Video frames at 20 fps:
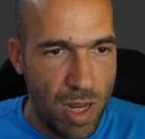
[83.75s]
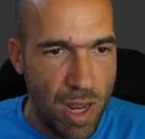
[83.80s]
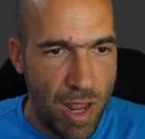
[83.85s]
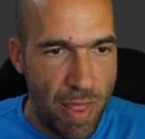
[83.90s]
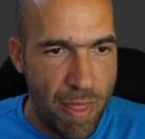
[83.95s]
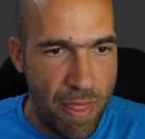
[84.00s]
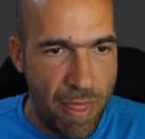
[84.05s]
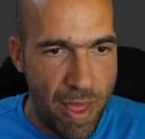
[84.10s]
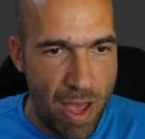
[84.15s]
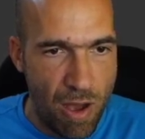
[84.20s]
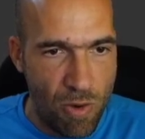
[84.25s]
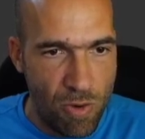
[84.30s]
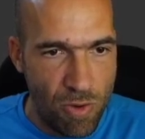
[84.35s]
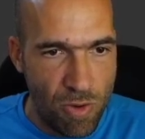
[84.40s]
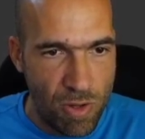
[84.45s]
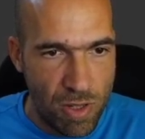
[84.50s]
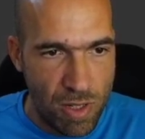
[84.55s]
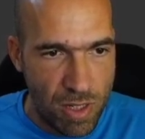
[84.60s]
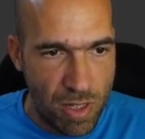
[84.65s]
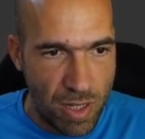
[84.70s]
and
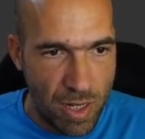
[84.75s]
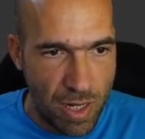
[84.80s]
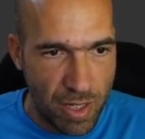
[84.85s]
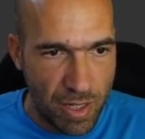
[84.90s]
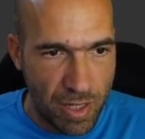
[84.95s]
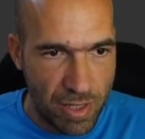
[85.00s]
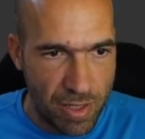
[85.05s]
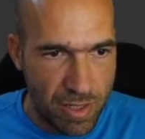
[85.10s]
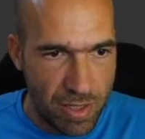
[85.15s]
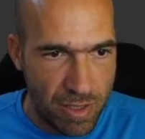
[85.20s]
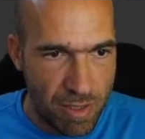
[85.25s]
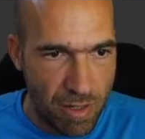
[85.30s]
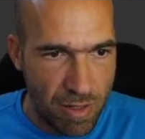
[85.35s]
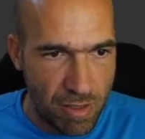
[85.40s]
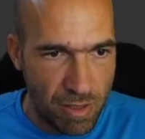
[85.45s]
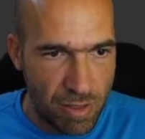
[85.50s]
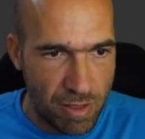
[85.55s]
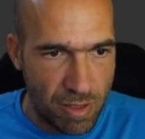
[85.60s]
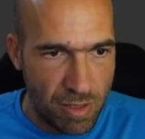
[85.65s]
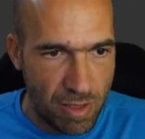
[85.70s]
now I can
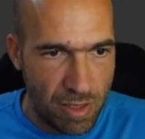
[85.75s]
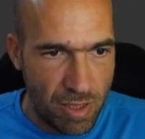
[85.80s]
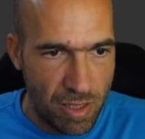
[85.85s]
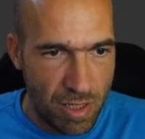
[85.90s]
start.